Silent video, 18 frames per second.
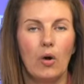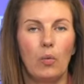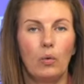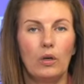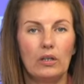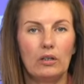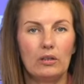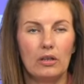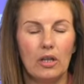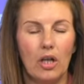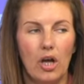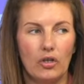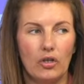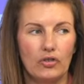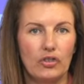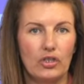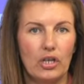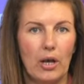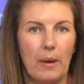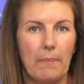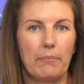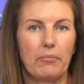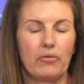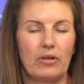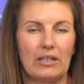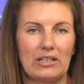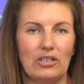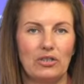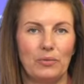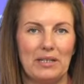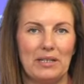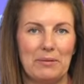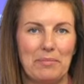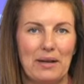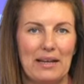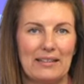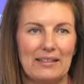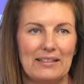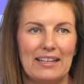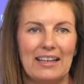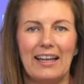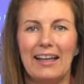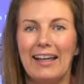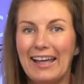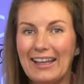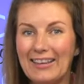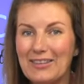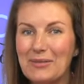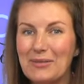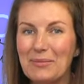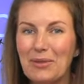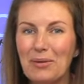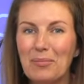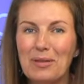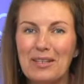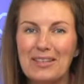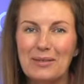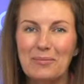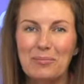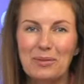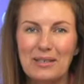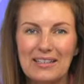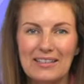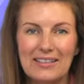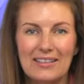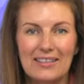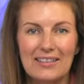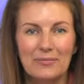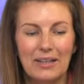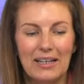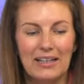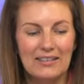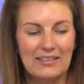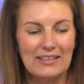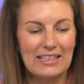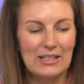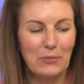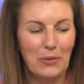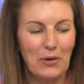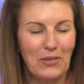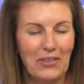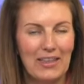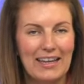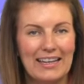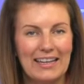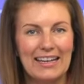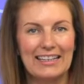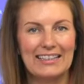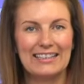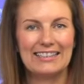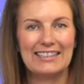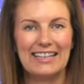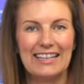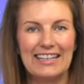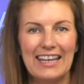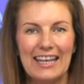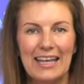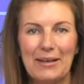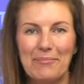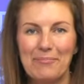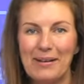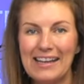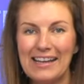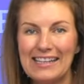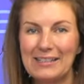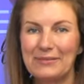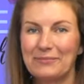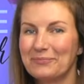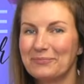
We'll launch brand new ink pads and some other bits and pieces. I'll see you all there, guys. Take care. Bye.